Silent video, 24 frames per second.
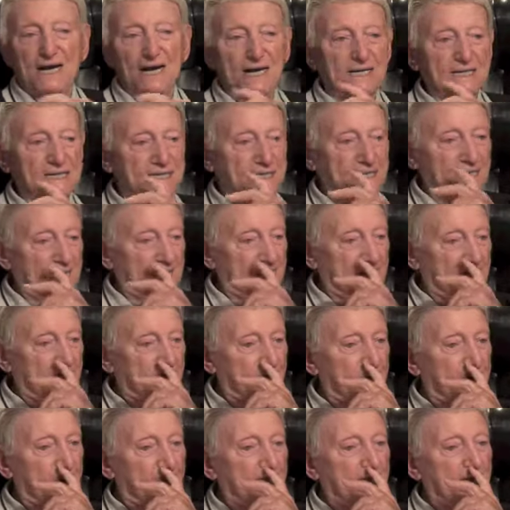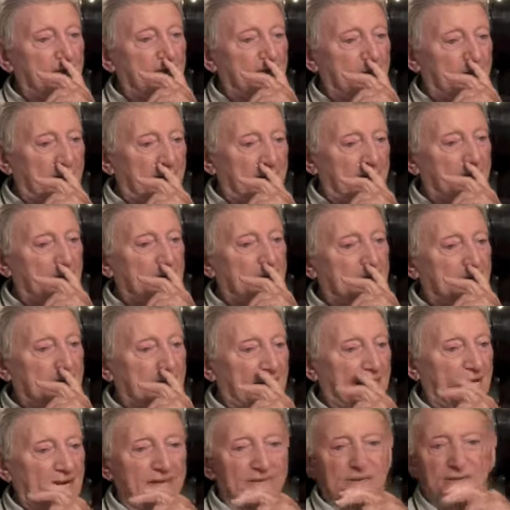And uh, we had maybe, a, and
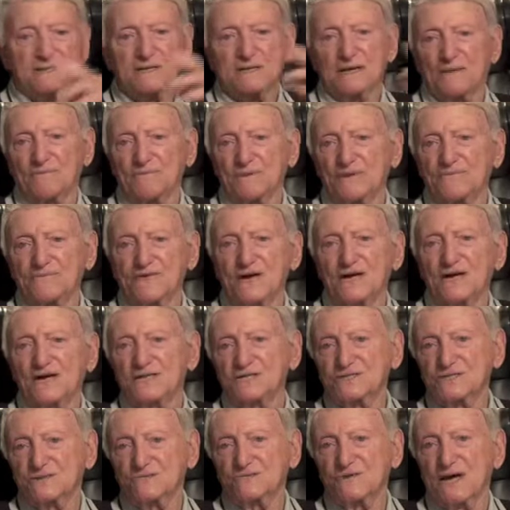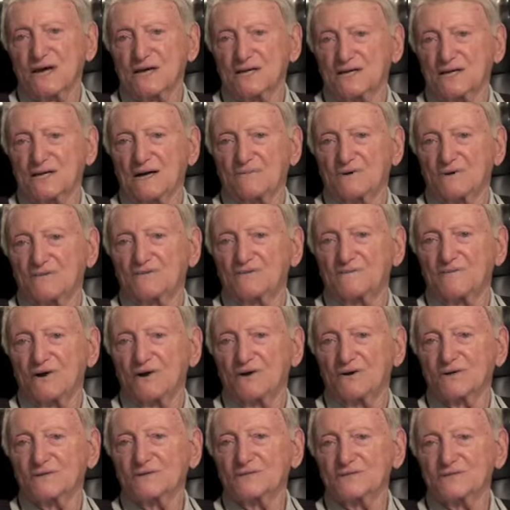they had a couple of English, and we had a couple of
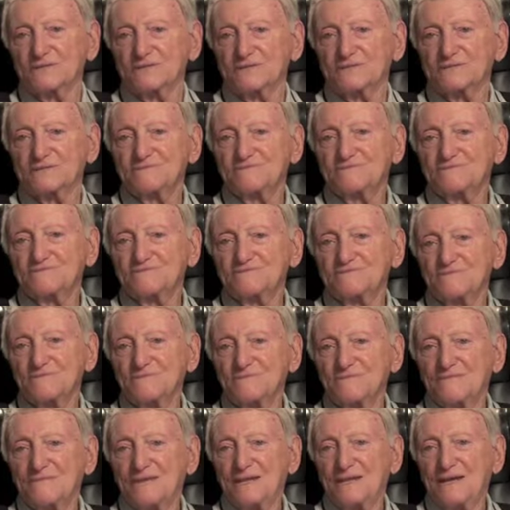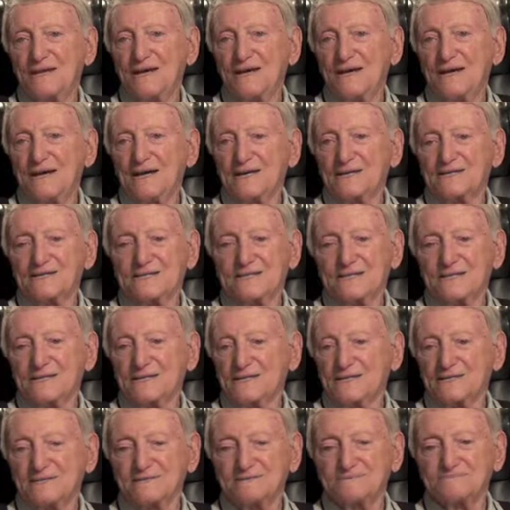Americans and
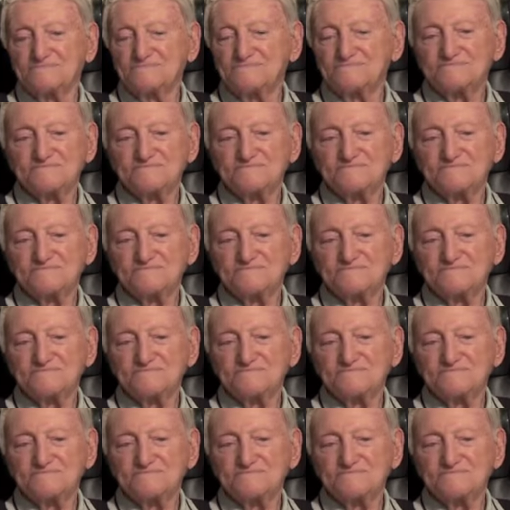uh,